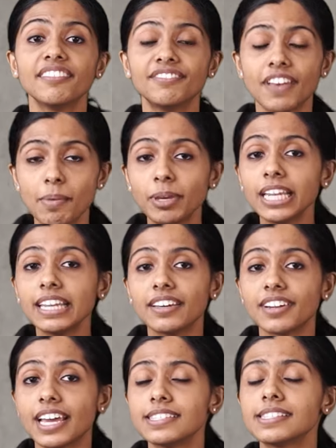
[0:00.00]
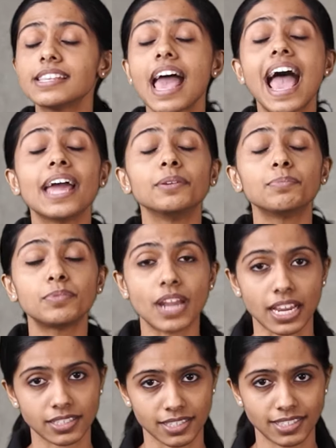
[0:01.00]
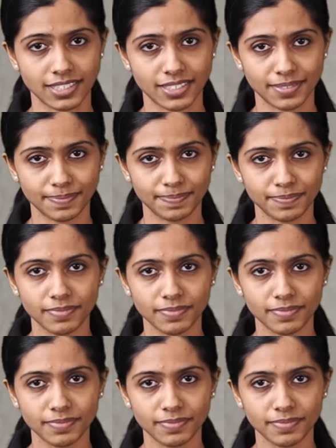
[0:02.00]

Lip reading: Familiarize and practice.